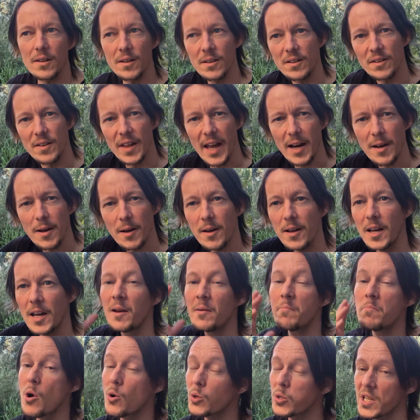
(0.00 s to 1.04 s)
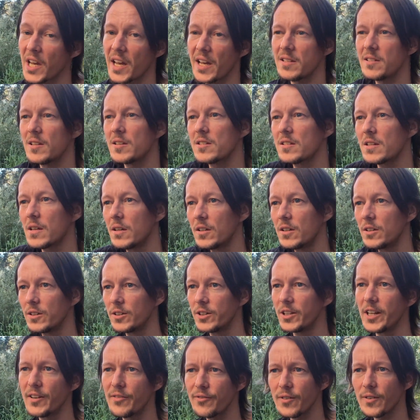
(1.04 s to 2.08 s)
that, in most cases,
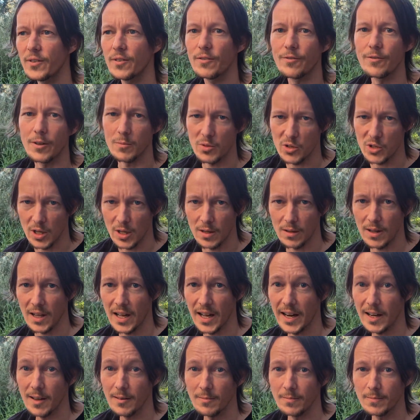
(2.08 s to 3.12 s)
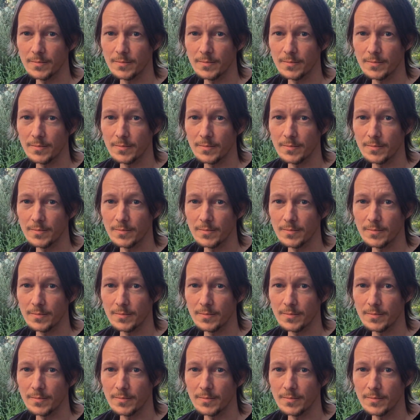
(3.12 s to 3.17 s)
live from sunlight.